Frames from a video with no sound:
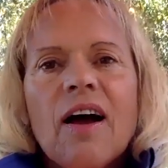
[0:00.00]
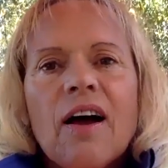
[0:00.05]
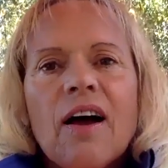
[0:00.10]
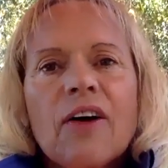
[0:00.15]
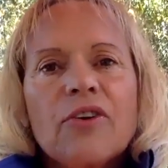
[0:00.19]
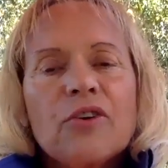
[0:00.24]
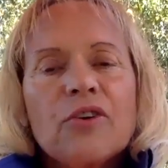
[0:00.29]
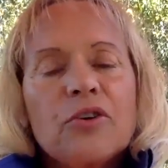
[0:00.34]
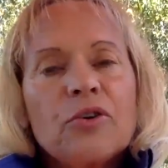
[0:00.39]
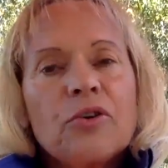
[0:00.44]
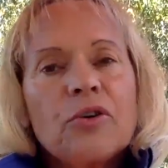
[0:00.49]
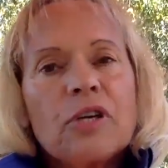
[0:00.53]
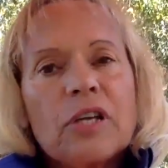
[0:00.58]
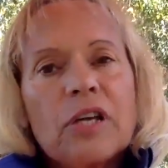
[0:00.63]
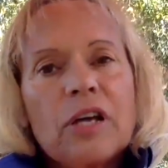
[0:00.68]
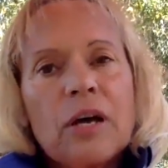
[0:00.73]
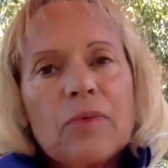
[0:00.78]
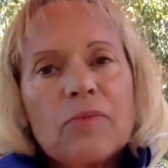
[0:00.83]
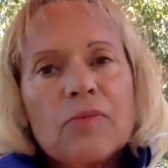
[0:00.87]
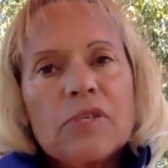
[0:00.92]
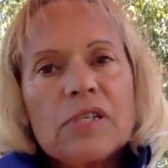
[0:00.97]
you can
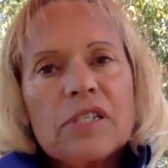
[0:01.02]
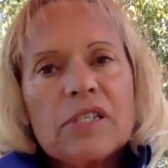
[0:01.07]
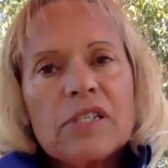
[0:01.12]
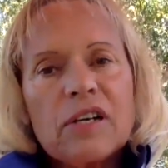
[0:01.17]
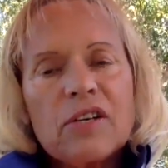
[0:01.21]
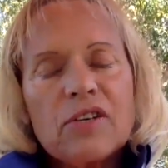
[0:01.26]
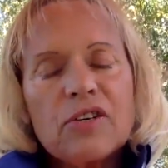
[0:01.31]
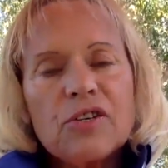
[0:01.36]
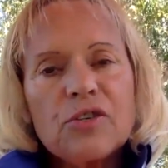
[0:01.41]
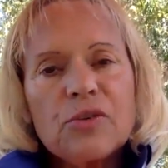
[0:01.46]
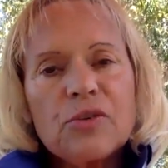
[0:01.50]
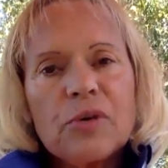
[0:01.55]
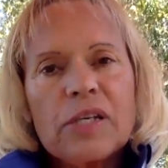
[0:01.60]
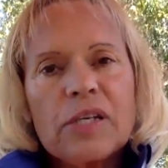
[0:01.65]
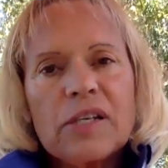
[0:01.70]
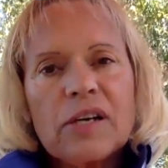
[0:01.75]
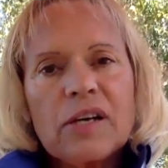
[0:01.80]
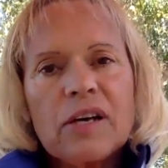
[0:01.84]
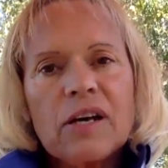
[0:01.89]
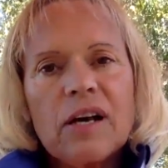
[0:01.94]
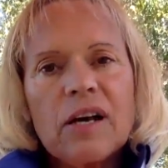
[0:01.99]
come to
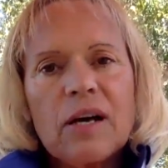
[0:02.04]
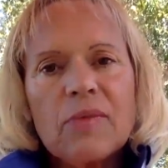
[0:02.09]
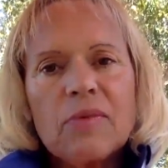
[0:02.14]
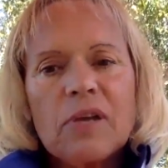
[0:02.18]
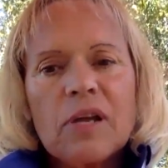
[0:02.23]
drjoanne.com,